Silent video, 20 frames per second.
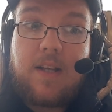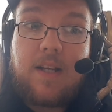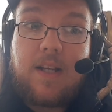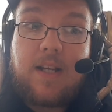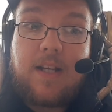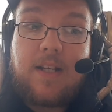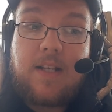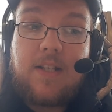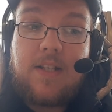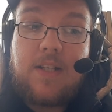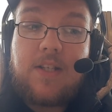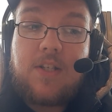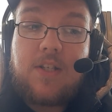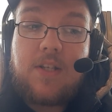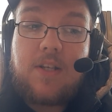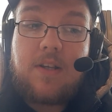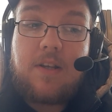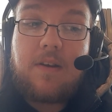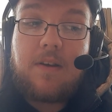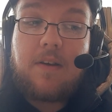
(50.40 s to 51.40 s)

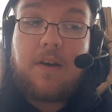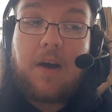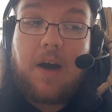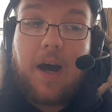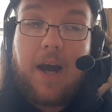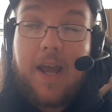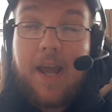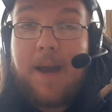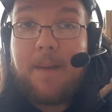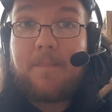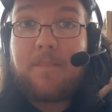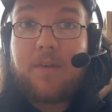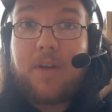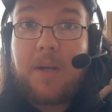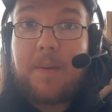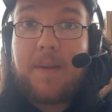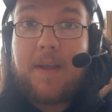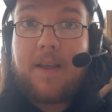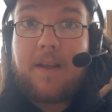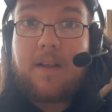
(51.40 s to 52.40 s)
is I am going
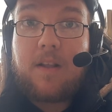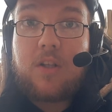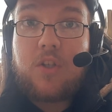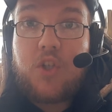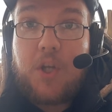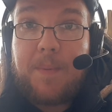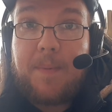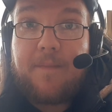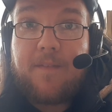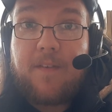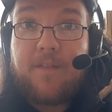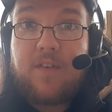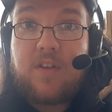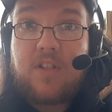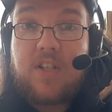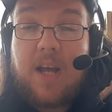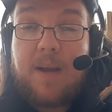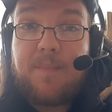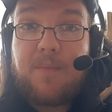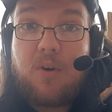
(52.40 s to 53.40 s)
to be streaming for the
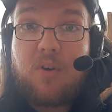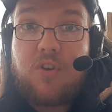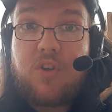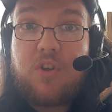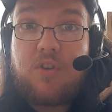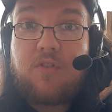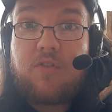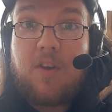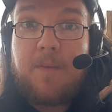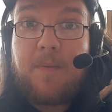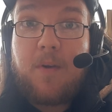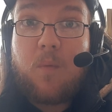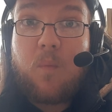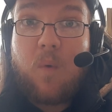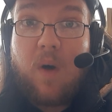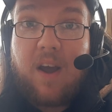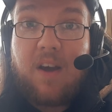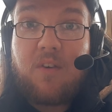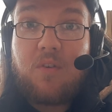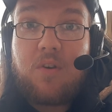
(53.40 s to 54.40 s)
first time on YouTube in a
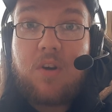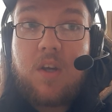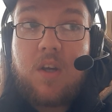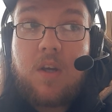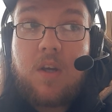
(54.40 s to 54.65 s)
while.